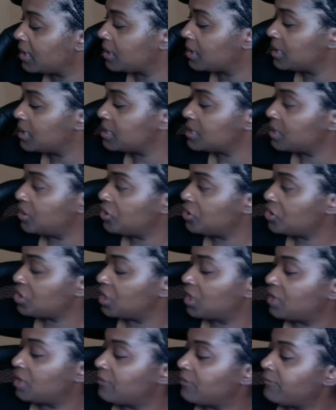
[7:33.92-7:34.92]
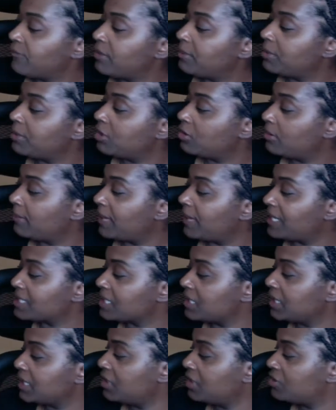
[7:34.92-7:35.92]
this energy, feminine and
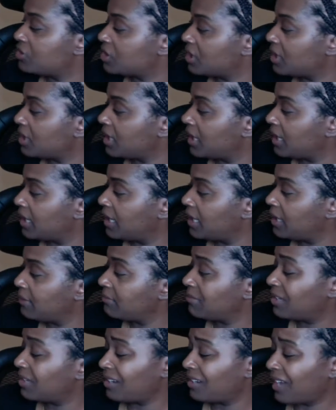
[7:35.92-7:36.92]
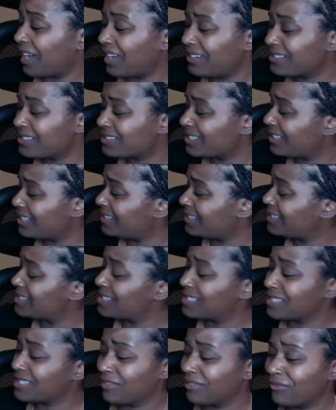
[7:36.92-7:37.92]
masculine energy that I am, and honestly, this
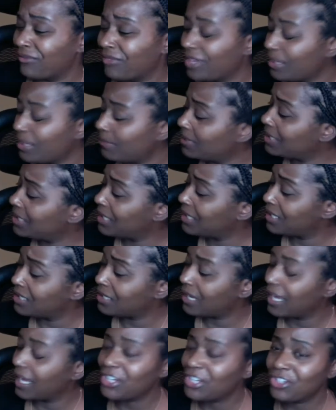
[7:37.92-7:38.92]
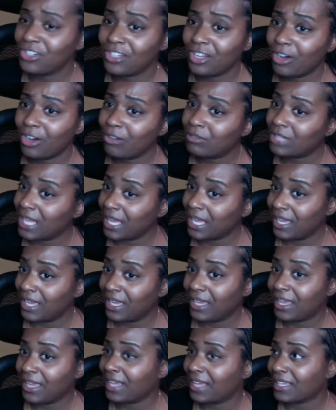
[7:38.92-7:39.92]
is the feminine. No
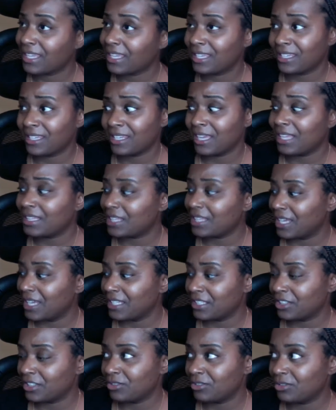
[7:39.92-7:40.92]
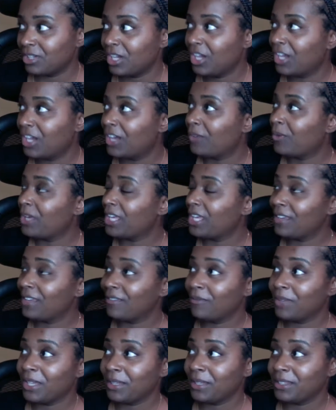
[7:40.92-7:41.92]
lie, I cannot lie to you. We
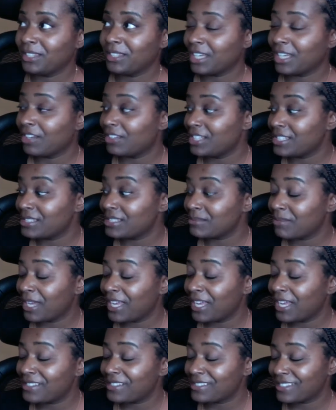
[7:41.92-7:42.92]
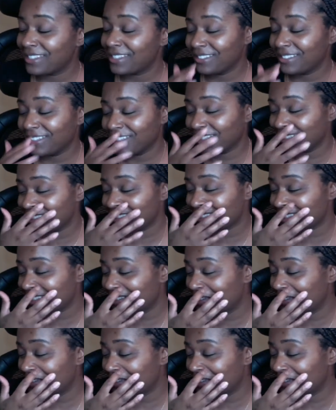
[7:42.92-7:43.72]
we down these masculines.